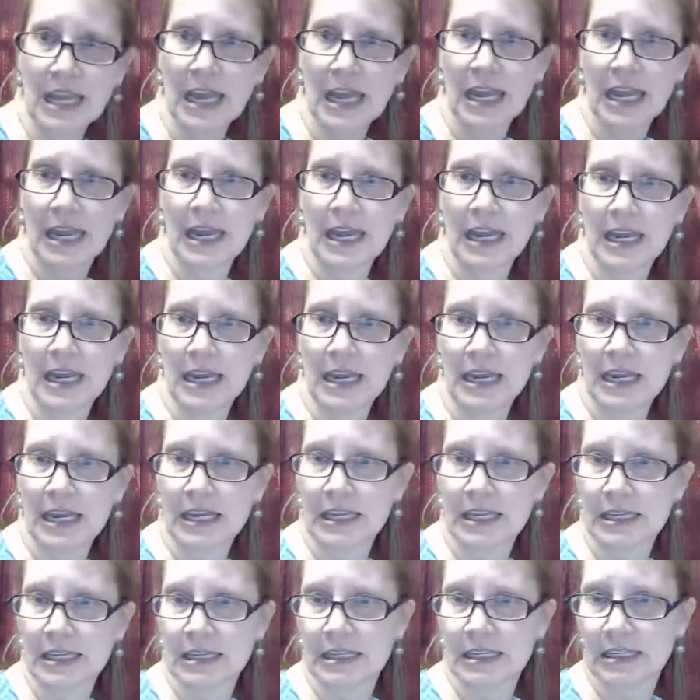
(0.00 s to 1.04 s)

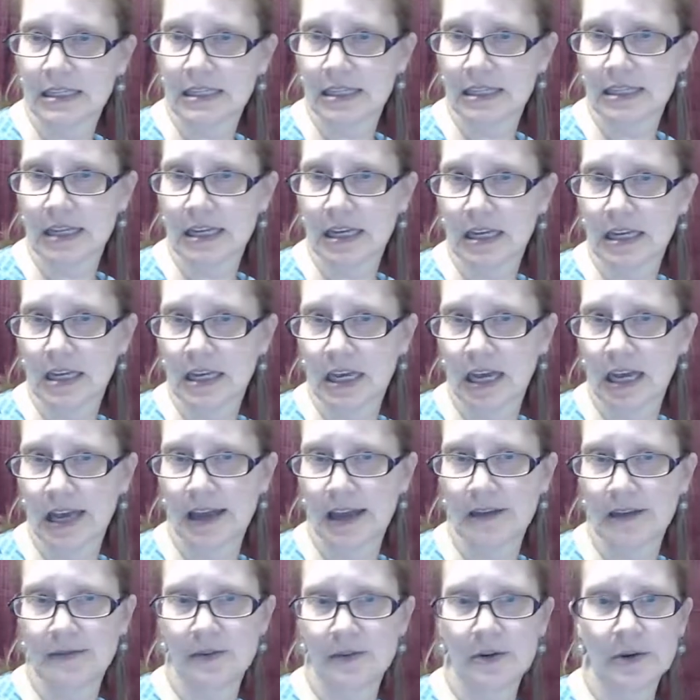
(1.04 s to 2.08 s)
and I
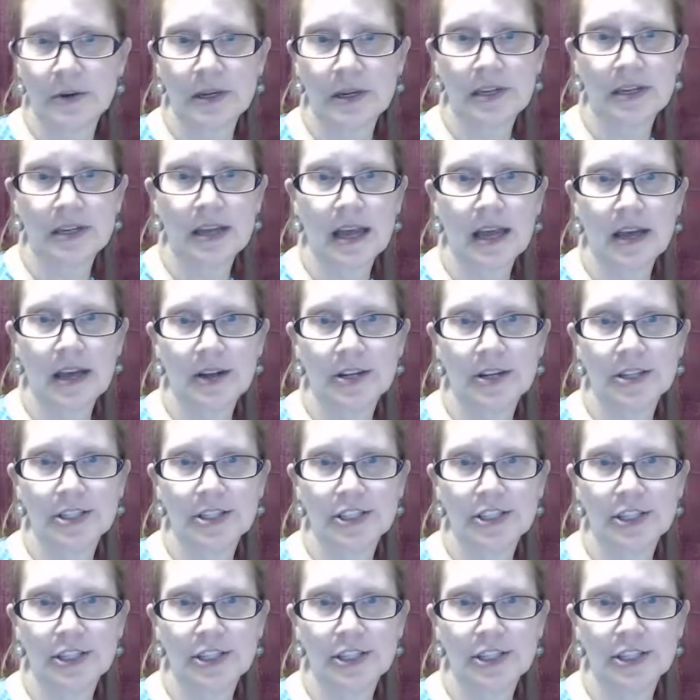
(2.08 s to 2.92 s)
have no idea how to